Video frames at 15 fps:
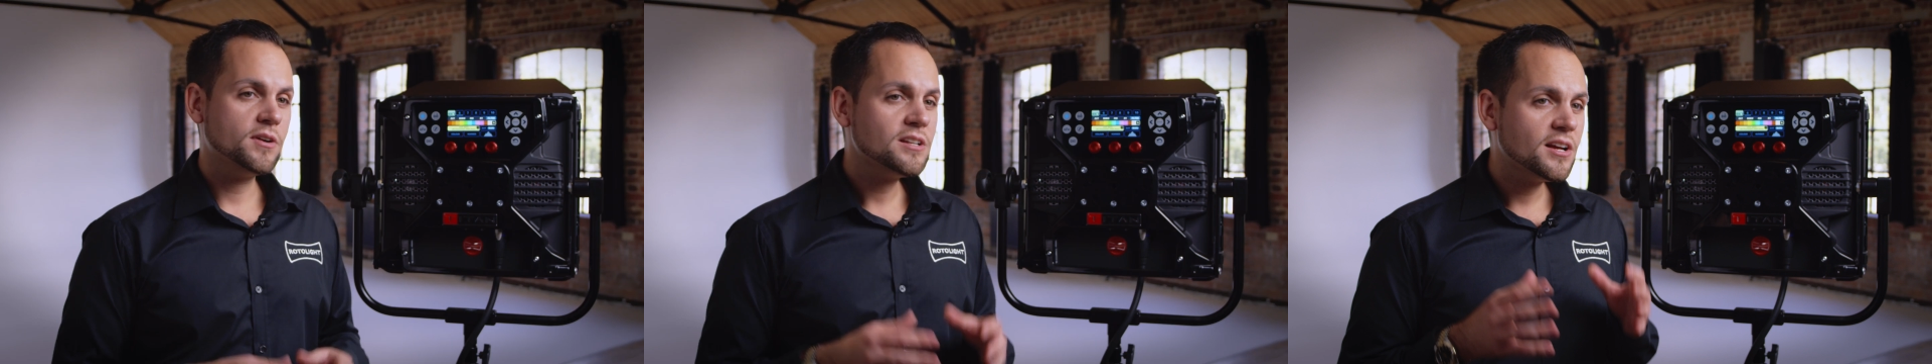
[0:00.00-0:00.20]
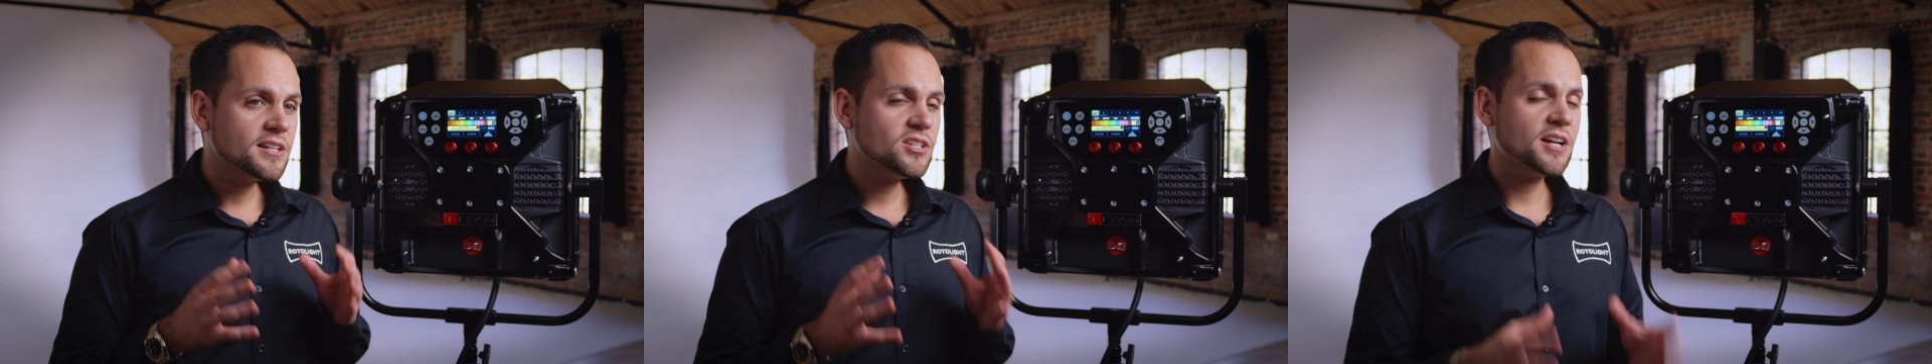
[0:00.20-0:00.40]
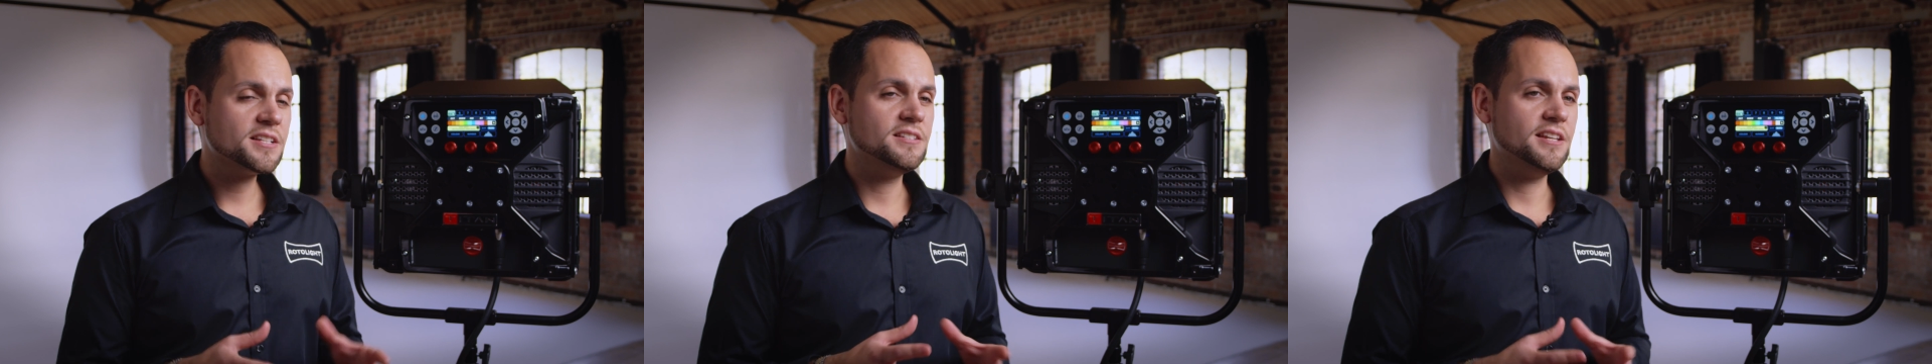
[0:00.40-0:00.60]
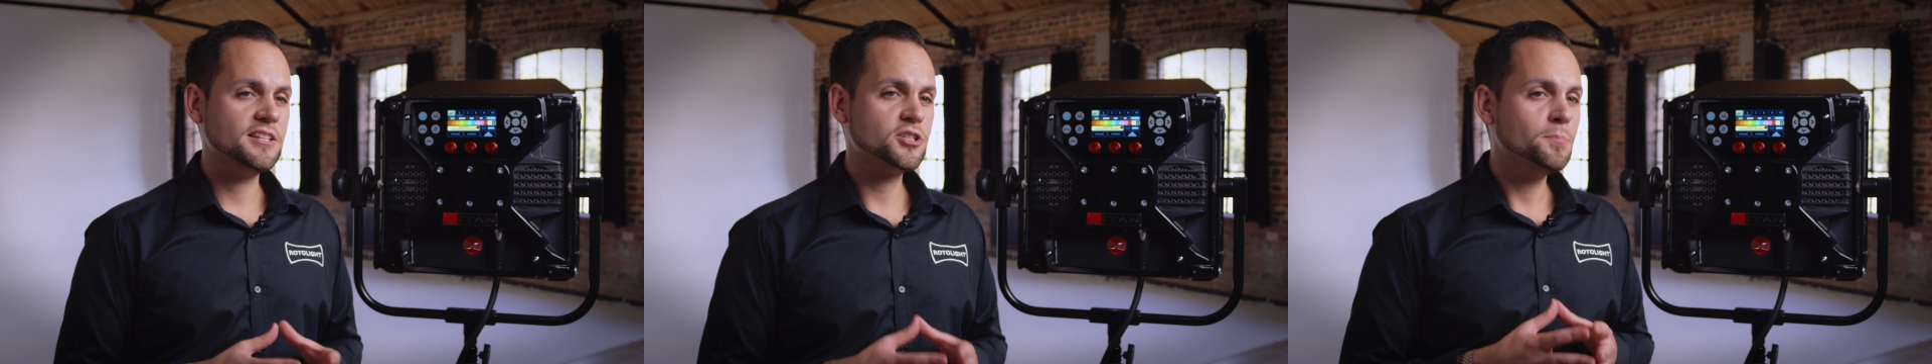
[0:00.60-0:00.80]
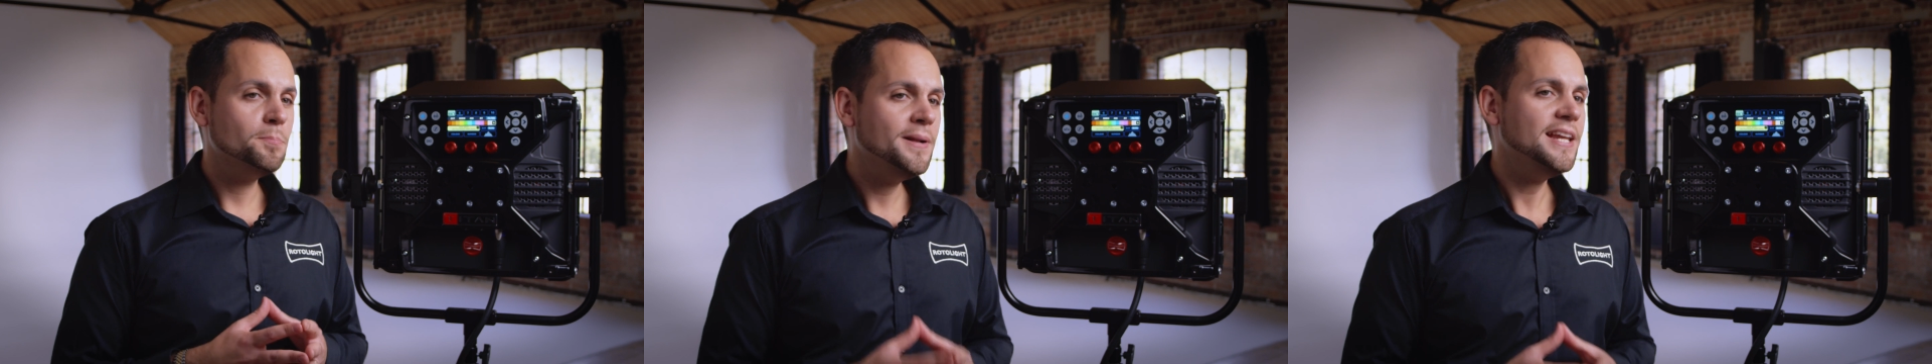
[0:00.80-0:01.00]
Rotolight Titan
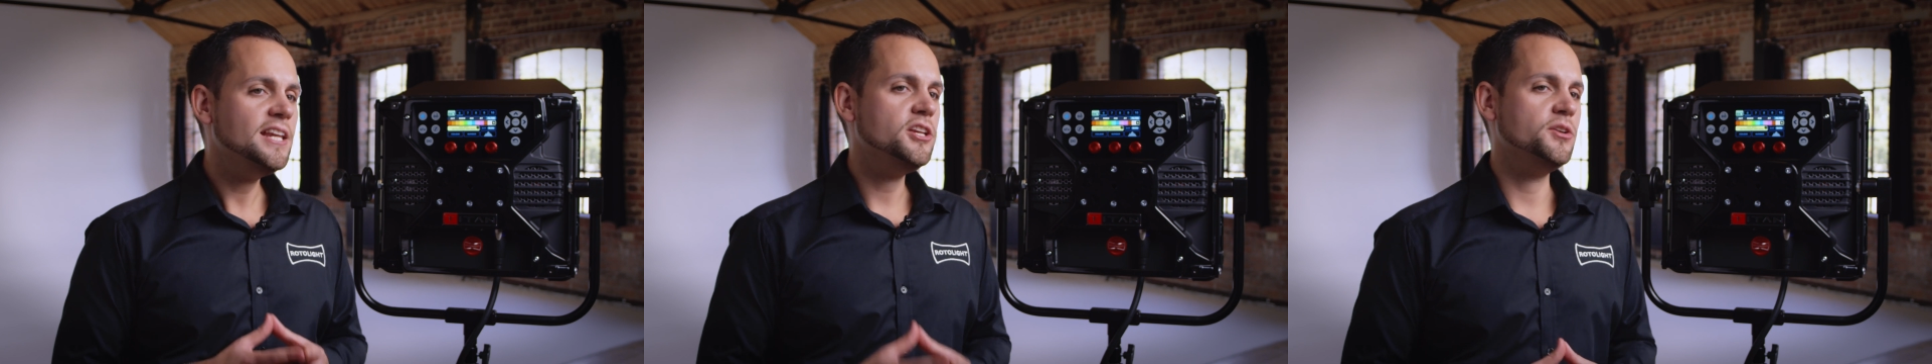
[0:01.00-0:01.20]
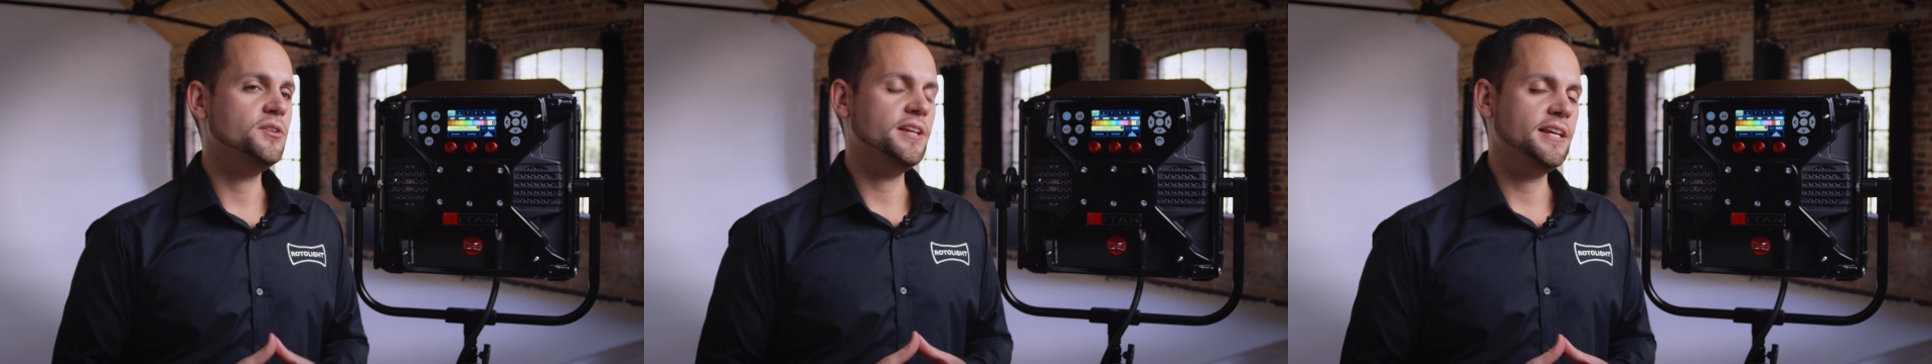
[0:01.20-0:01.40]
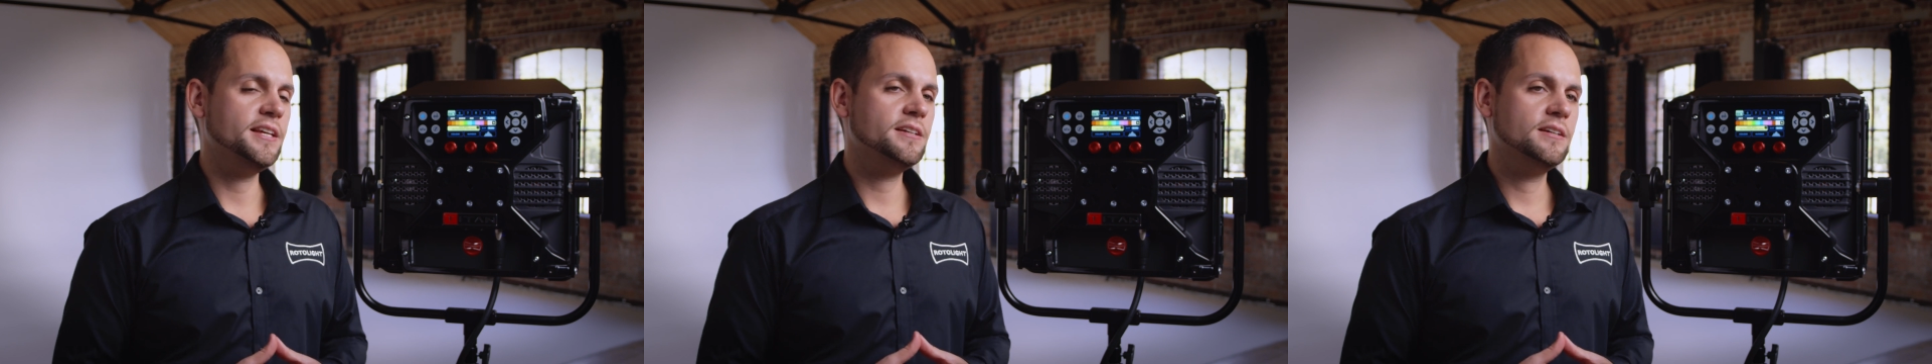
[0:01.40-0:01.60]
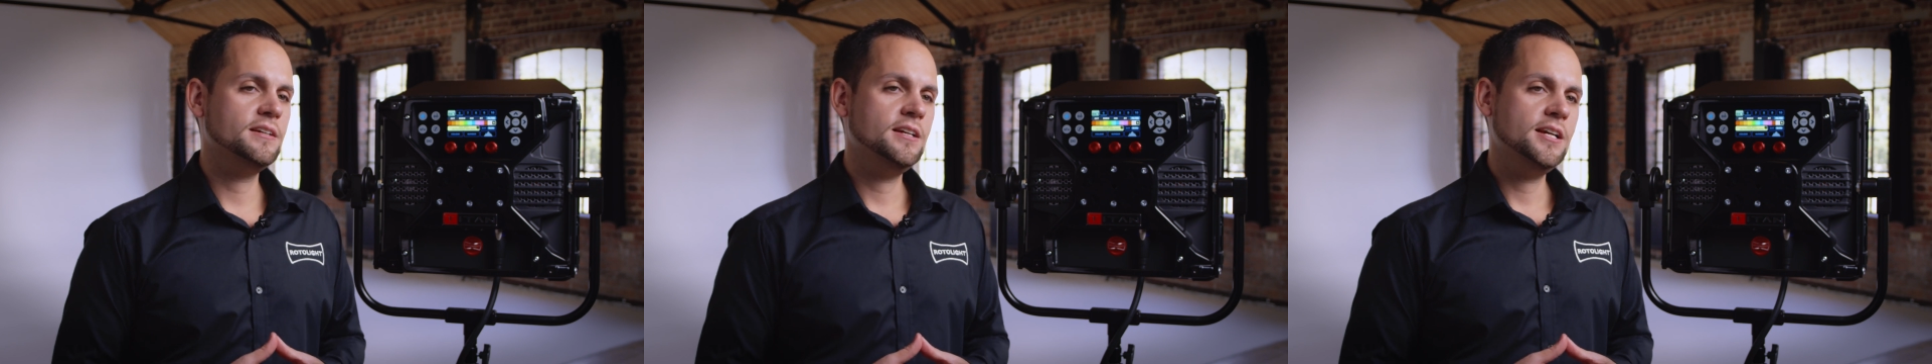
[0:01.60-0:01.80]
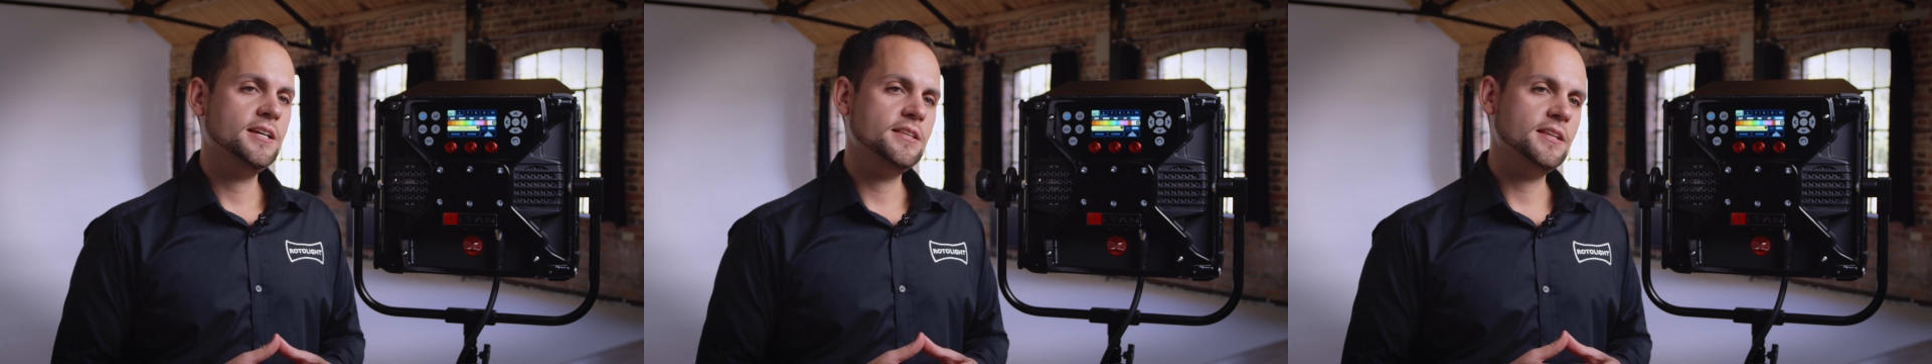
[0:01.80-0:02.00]
is completely unique
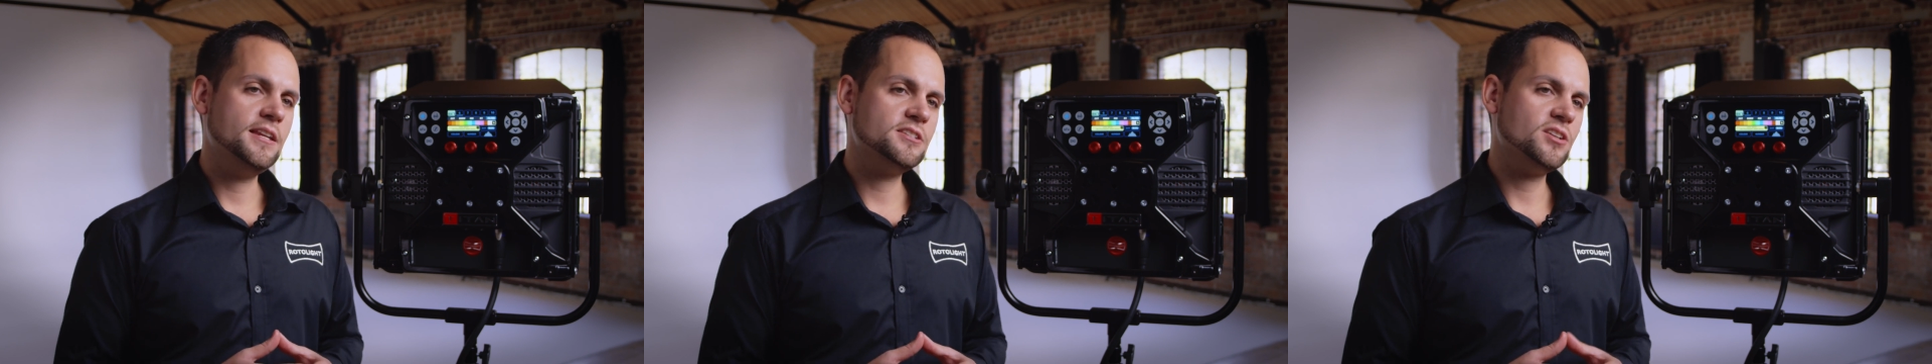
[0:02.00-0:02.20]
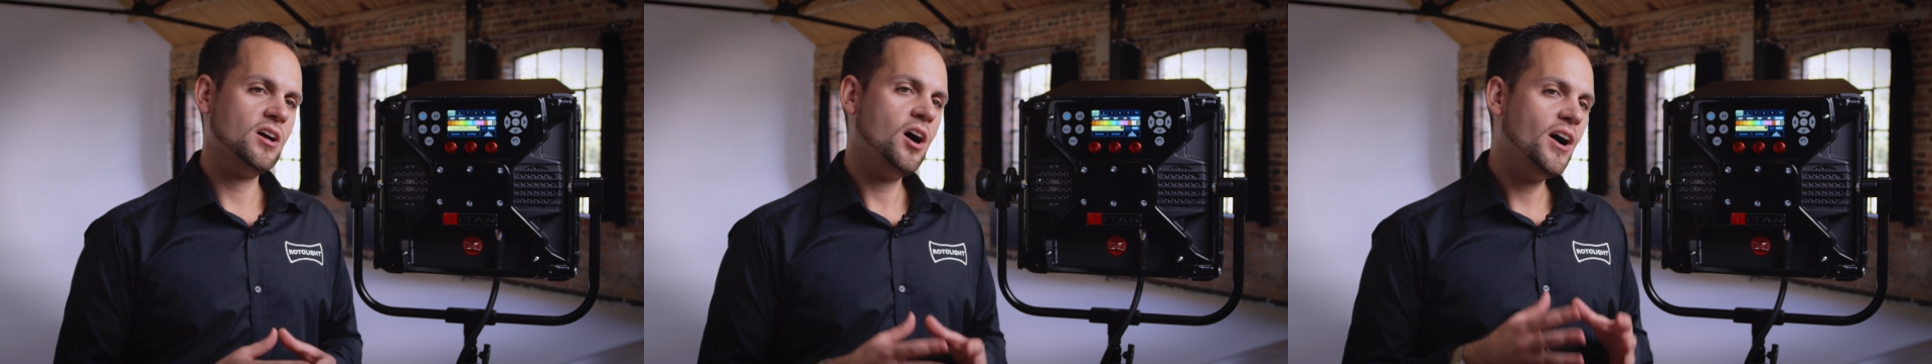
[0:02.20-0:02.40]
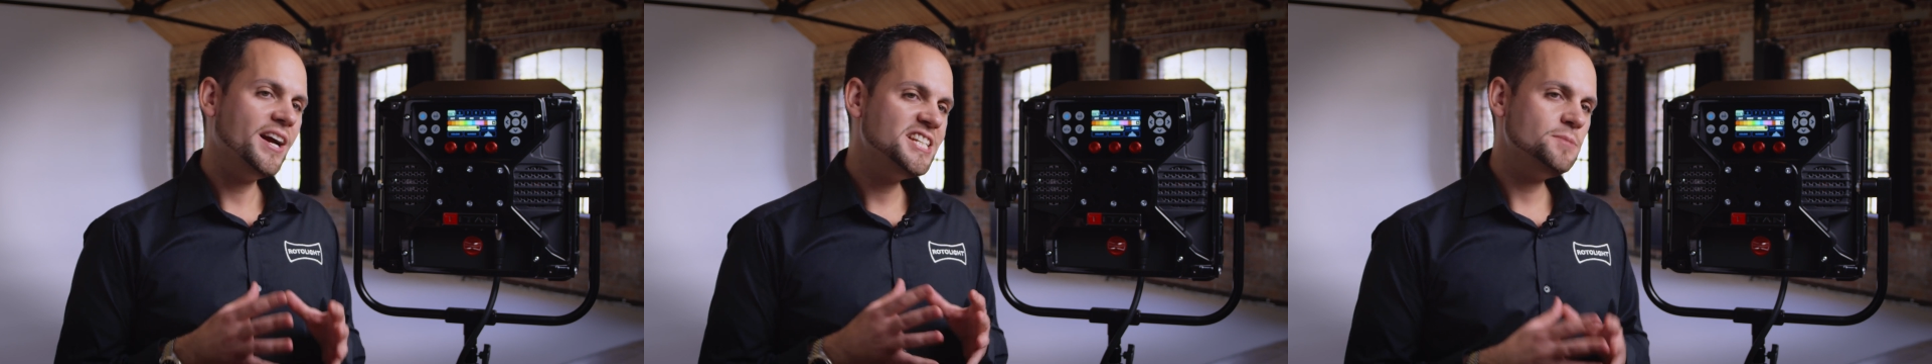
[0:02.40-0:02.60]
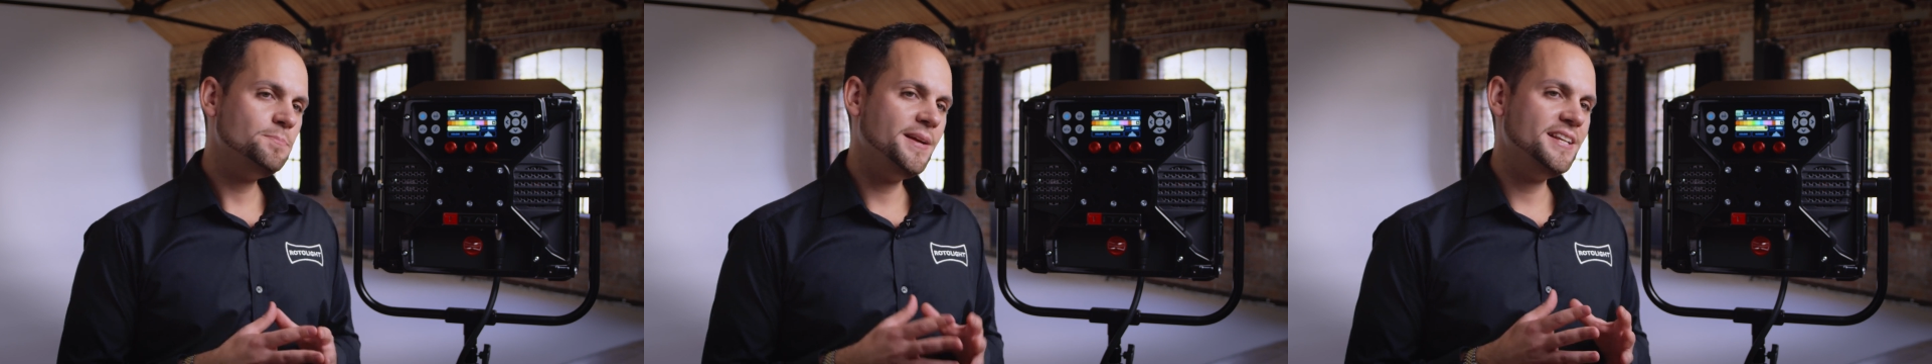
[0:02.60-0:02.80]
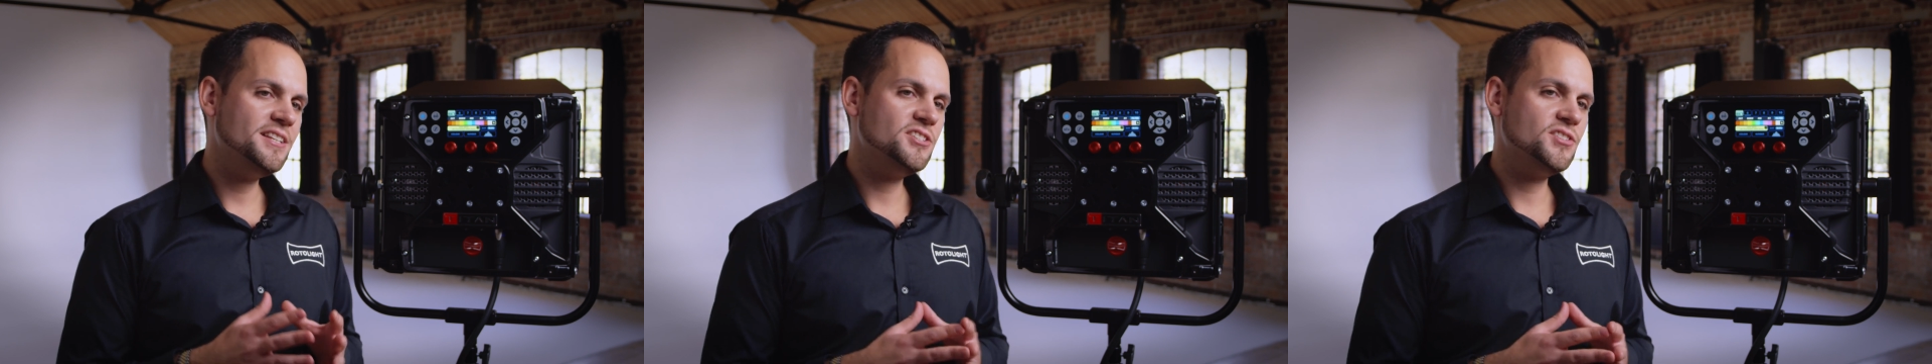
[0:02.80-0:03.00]
in that it's a High
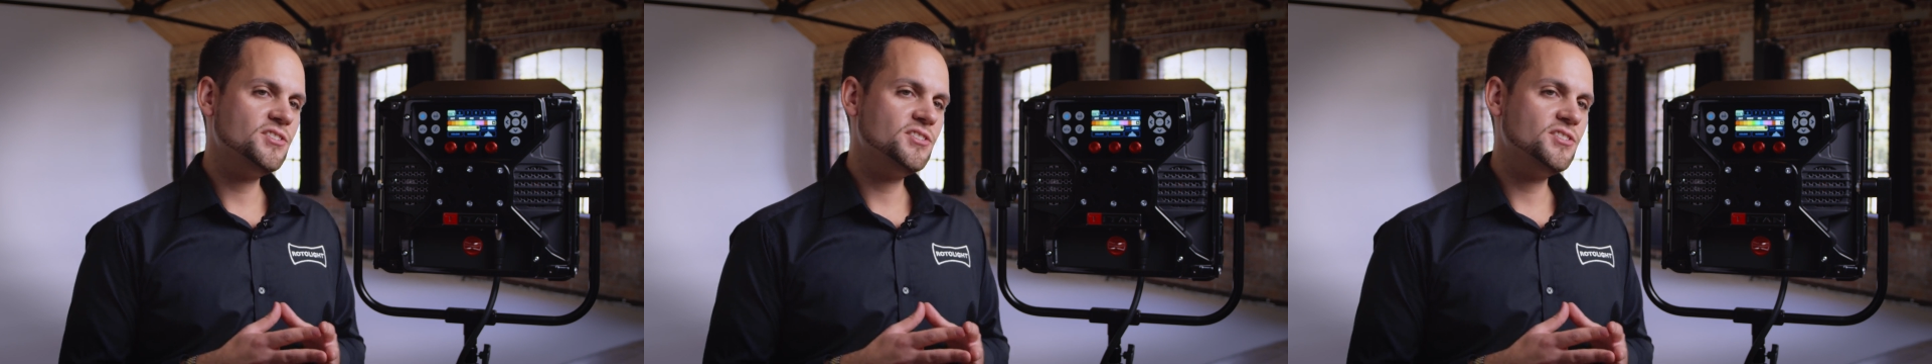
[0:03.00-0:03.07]
Speed